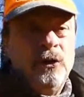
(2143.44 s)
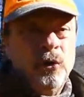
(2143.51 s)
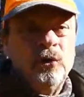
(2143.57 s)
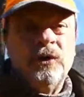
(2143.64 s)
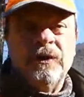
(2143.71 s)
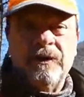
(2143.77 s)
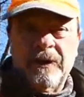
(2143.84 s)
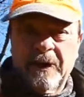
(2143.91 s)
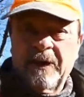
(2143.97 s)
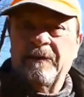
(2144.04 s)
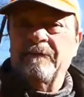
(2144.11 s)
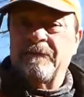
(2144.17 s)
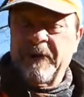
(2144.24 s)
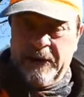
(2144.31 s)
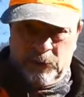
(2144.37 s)
good in
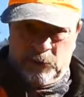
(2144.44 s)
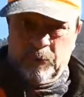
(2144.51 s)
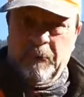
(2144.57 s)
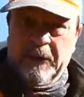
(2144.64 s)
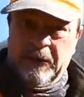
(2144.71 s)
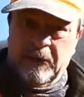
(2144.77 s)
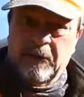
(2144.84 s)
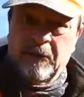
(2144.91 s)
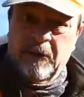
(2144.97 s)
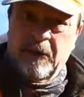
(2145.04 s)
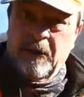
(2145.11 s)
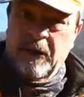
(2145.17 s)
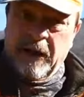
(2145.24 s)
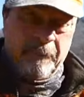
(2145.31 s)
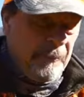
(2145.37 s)
investment,
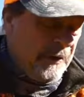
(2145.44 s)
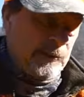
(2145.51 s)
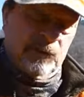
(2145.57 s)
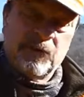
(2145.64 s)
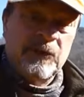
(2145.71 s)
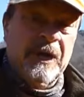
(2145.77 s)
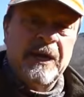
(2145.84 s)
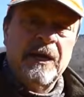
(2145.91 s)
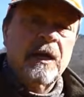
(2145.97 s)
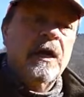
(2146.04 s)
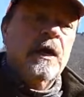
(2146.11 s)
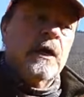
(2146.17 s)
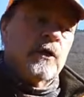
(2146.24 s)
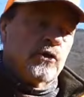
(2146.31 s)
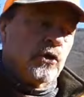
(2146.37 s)
I must say.
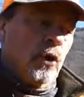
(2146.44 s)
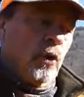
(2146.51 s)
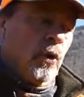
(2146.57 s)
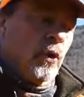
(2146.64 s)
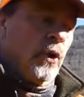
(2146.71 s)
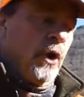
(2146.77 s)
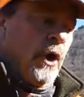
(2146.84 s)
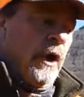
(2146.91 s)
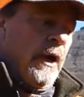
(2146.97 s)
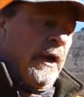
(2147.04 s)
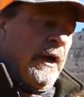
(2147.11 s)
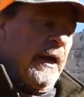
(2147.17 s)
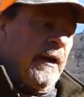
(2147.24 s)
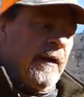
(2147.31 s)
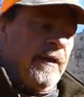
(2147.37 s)
So
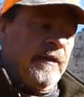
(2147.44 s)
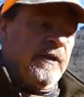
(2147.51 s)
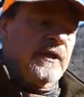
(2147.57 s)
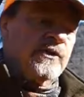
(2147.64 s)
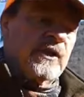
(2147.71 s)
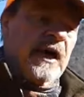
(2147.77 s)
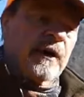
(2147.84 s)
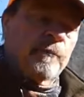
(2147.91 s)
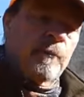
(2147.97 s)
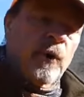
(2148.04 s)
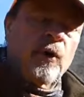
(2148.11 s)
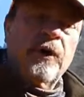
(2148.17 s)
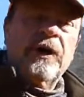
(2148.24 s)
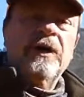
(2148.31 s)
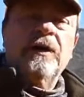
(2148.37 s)
these are
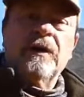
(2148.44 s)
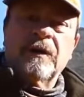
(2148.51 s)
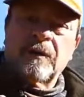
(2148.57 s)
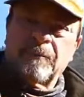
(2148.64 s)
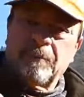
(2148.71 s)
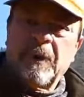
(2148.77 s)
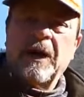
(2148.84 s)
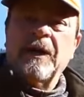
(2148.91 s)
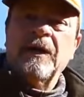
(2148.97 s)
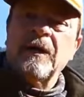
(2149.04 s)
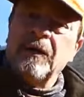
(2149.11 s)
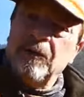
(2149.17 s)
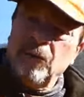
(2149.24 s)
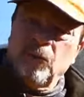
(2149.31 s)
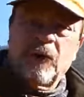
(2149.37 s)
money, money
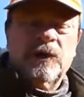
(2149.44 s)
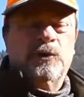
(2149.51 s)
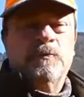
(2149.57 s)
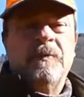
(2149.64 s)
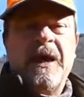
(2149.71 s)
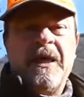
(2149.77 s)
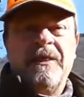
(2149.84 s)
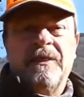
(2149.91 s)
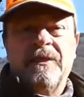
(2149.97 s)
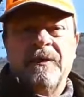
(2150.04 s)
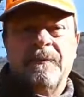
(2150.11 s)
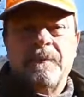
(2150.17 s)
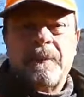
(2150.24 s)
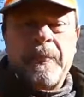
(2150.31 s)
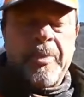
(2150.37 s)
well spent.
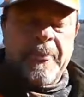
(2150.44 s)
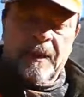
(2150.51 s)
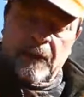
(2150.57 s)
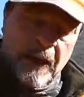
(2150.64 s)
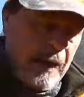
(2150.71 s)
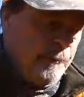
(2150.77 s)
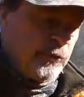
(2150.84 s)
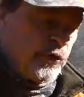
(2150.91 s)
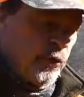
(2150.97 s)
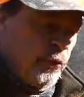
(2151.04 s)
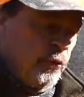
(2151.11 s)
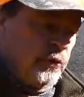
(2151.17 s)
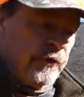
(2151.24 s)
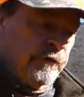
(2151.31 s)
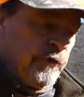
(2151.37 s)

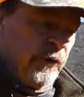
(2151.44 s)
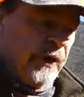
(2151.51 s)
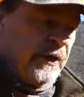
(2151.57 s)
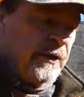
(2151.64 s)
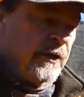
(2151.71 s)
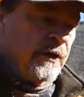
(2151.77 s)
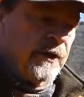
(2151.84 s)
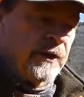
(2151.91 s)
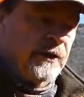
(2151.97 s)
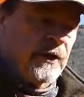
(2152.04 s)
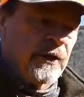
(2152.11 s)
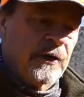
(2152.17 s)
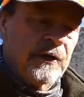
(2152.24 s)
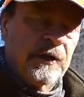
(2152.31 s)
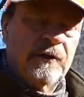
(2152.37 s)
Absolutely, for the
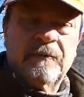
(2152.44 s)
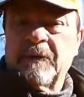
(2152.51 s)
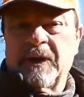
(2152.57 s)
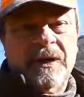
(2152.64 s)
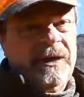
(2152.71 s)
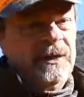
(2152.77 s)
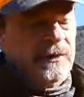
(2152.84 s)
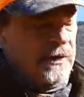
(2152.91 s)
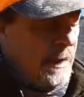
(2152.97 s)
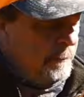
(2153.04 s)
30-30 is